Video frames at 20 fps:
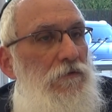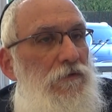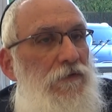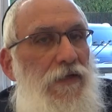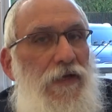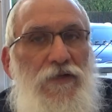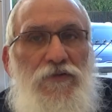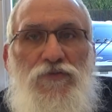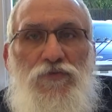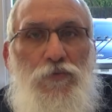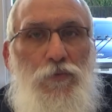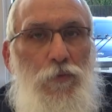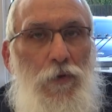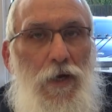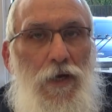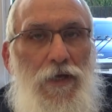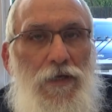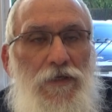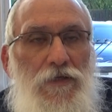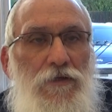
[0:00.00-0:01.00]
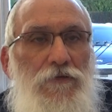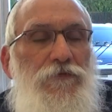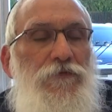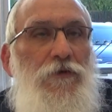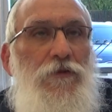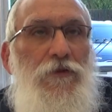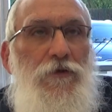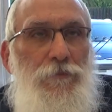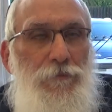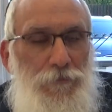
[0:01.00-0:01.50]
That's why,
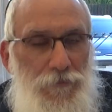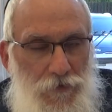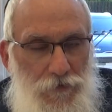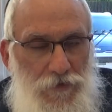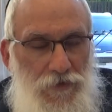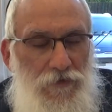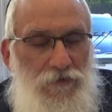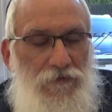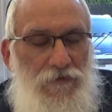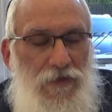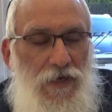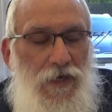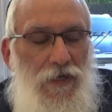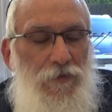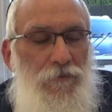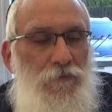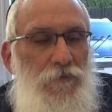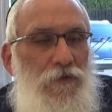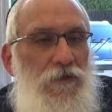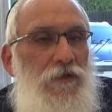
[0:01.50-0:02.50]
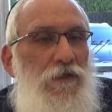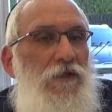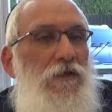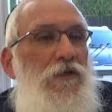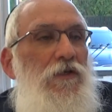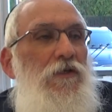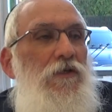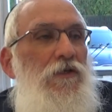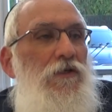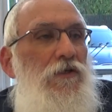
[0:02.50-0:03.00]
for the millionth time,
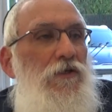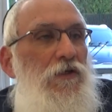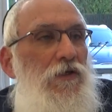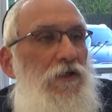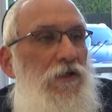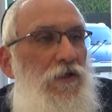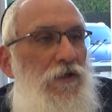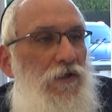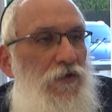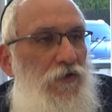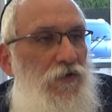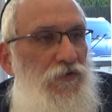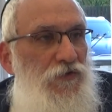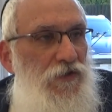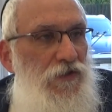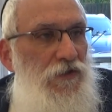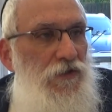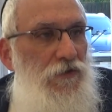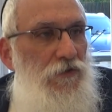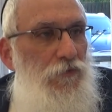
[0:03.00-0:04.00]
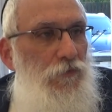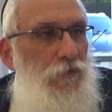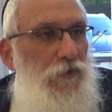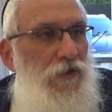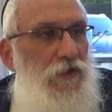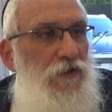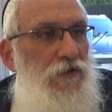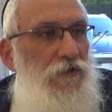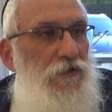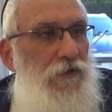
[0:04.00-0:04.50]
the
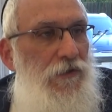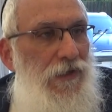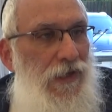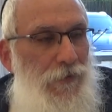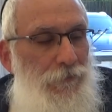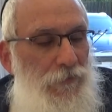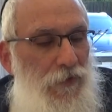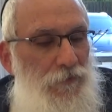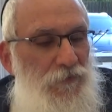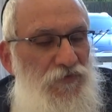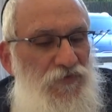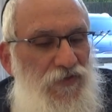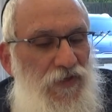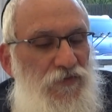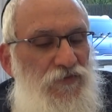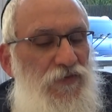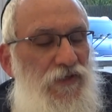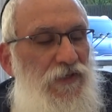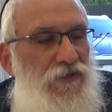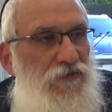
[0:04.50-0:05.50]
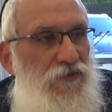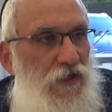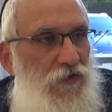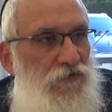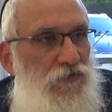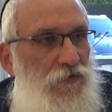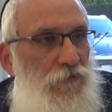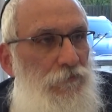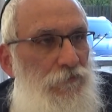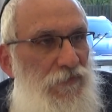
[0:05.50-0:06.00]
Rambam says it
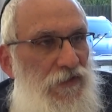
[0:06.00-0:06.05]
doesn't